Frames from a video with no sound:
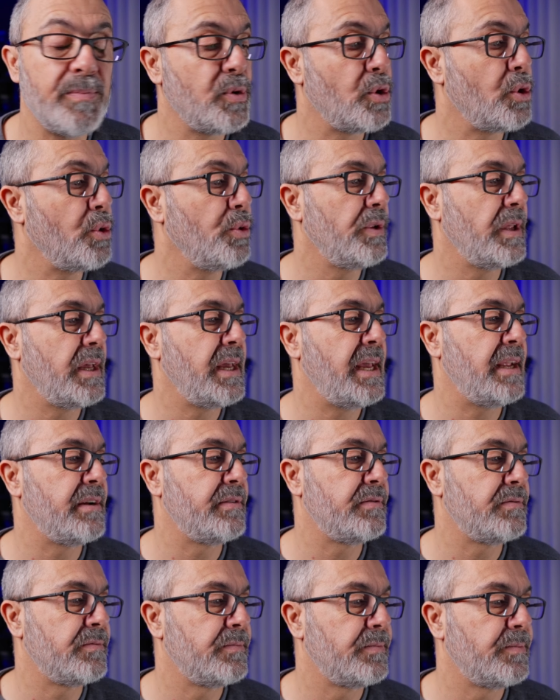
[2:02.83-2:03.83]
node
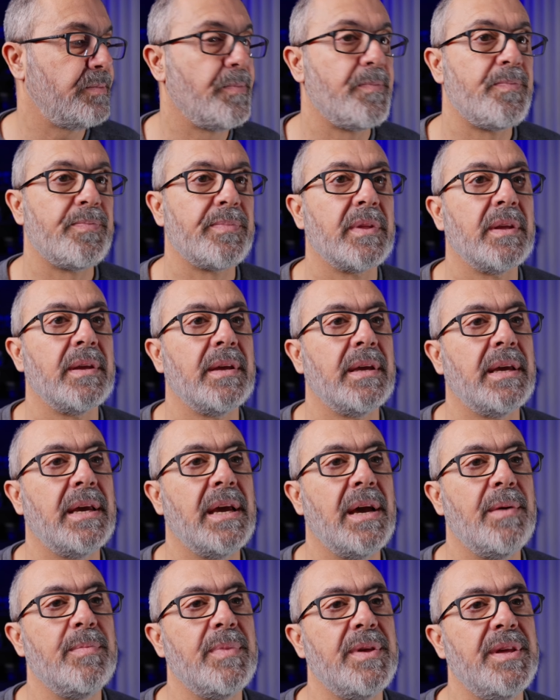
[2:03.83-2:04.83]
and
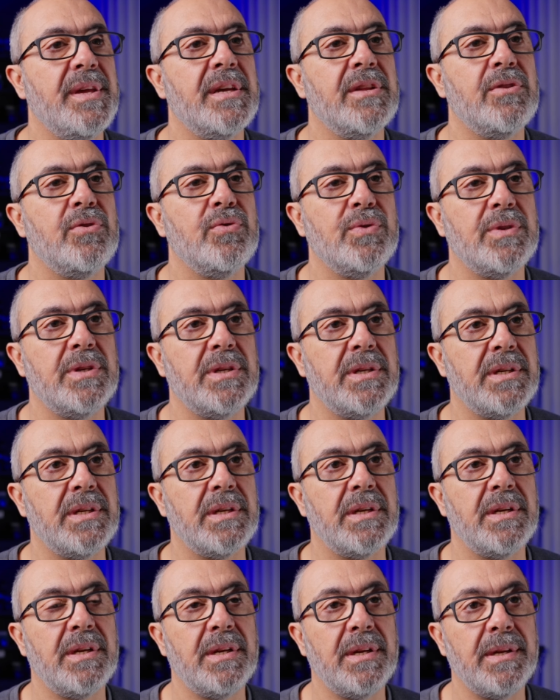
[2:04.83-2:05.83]
come here to
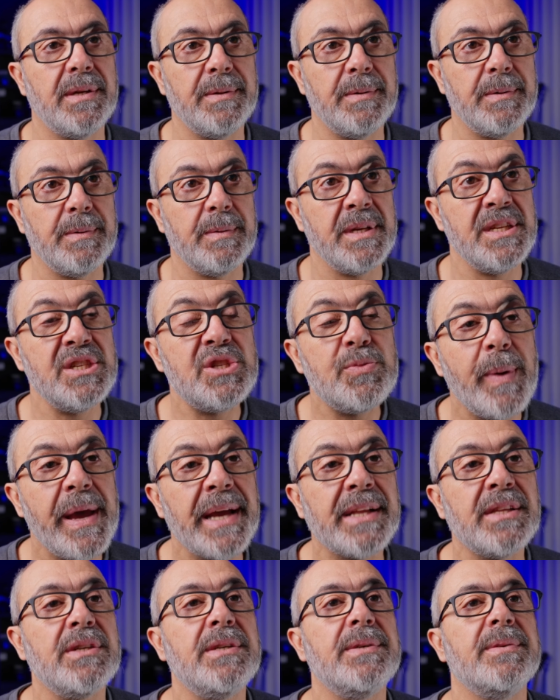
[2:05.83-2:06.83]
the
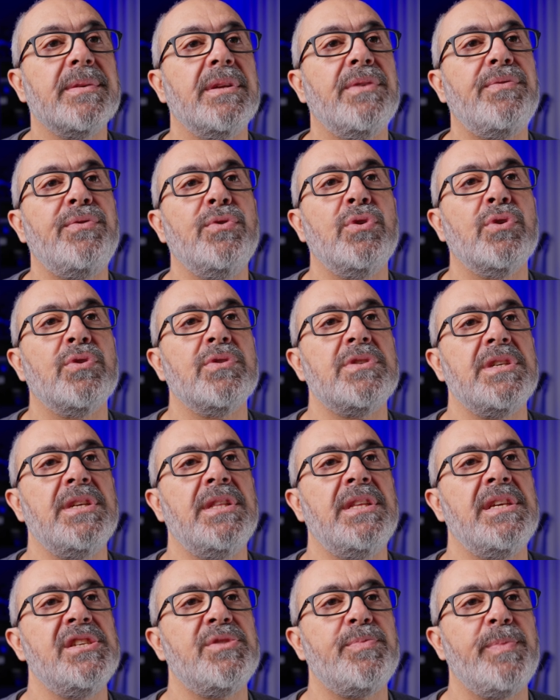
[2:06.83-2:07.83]
inspector. If you don't see
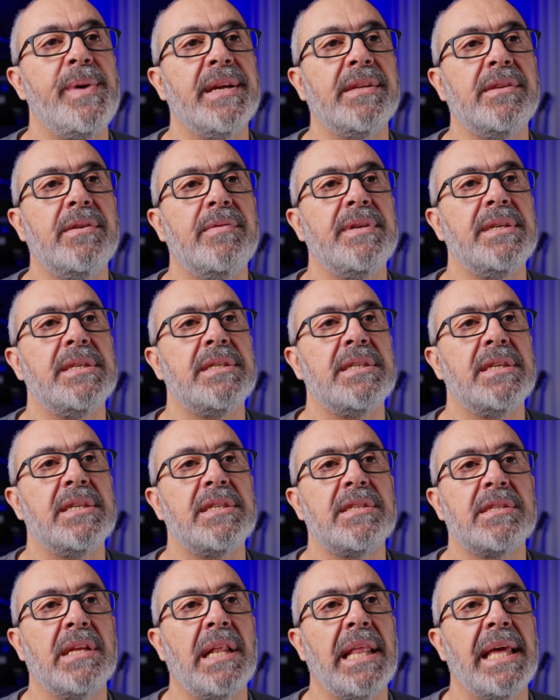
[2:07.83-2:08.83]
the inspector, it's
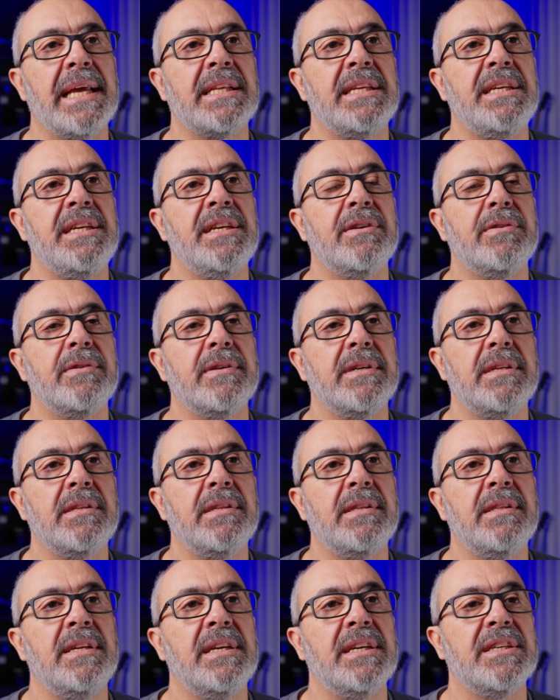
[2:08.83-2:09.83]
just select here with
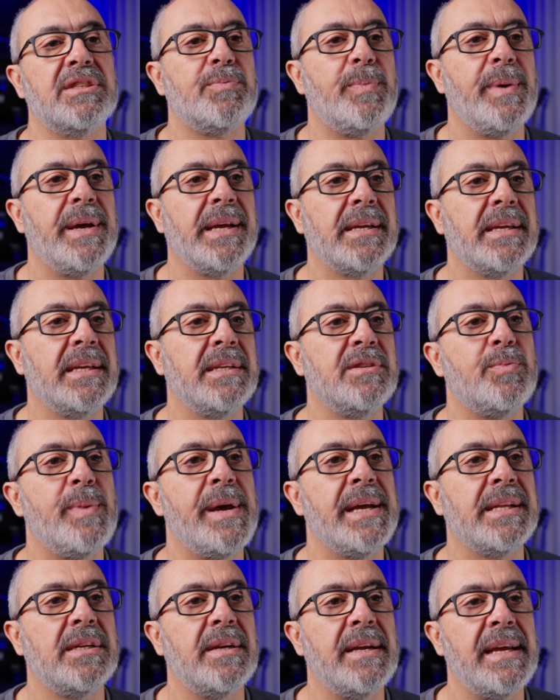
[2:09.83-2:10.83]
the
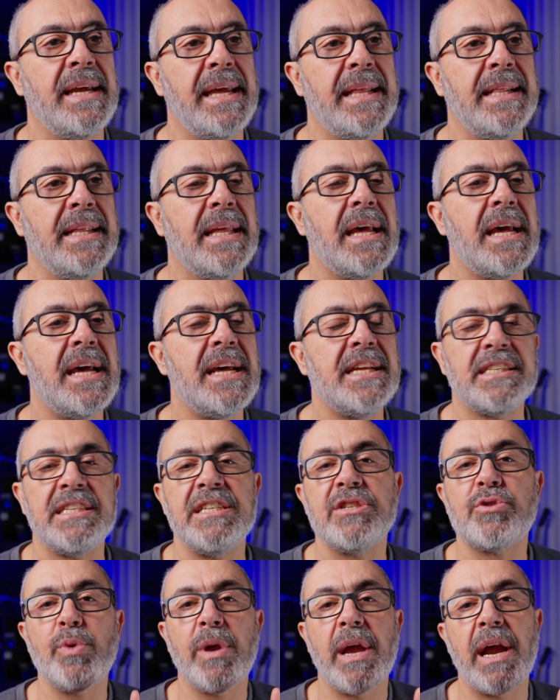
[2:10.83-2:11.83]
inspector. And
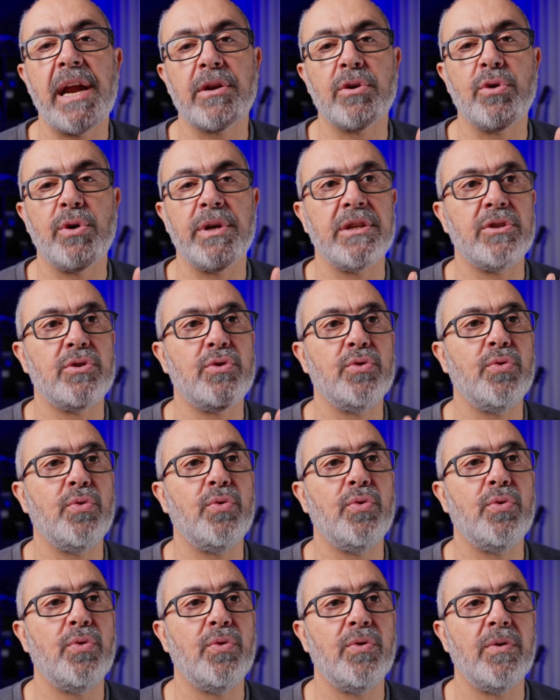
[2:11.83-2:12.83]
since we are going
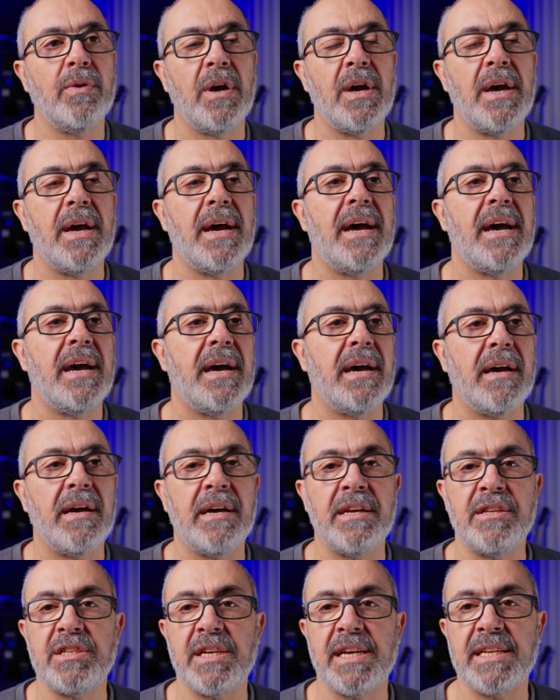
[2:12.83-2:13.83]
to
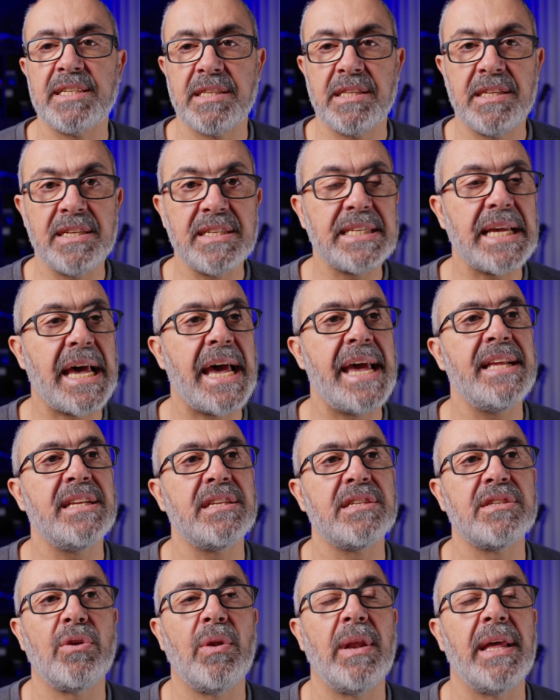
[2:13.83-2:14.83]
adjust the size,
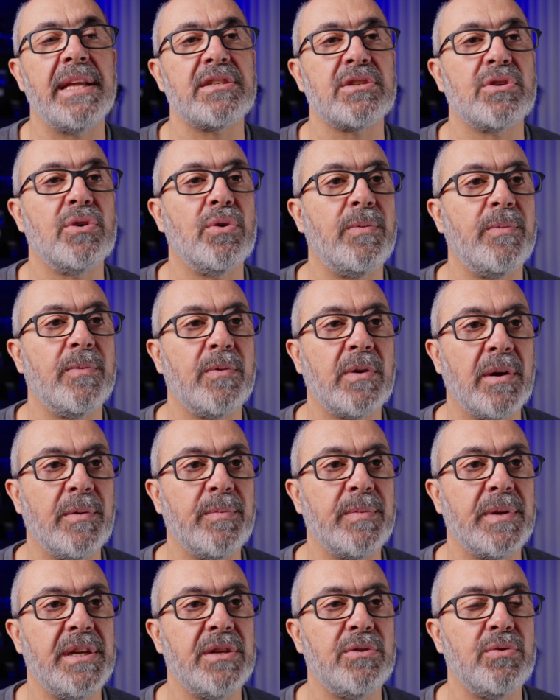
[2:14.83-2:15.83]
so let's come
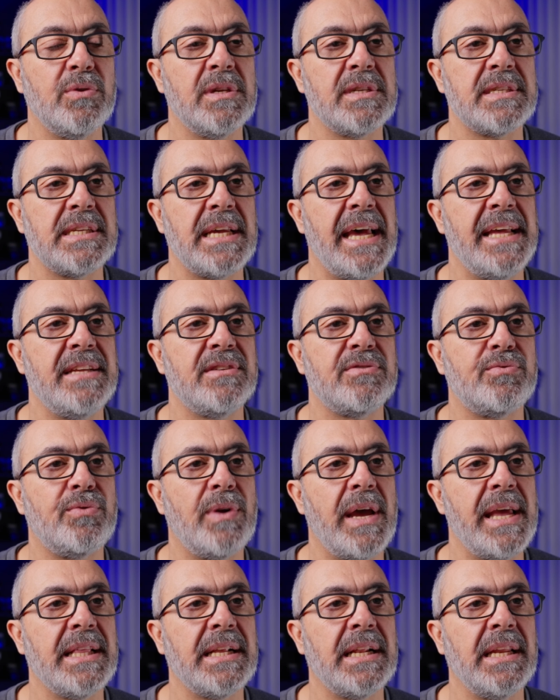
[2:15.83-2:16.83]
here to the size,
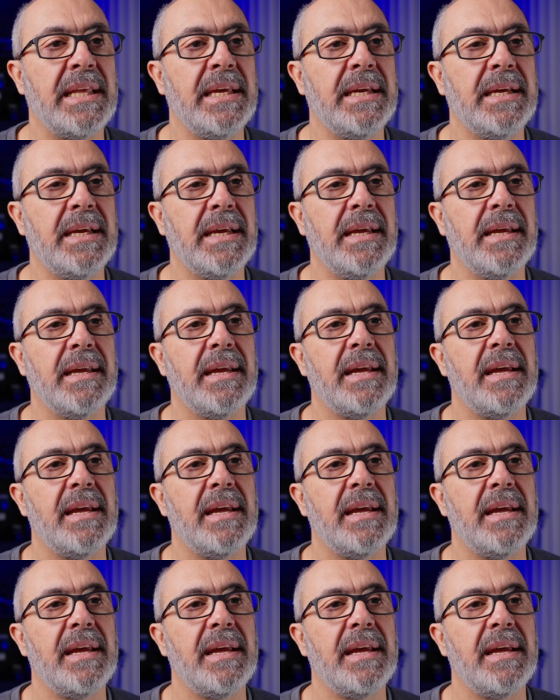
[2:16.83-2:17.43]
right click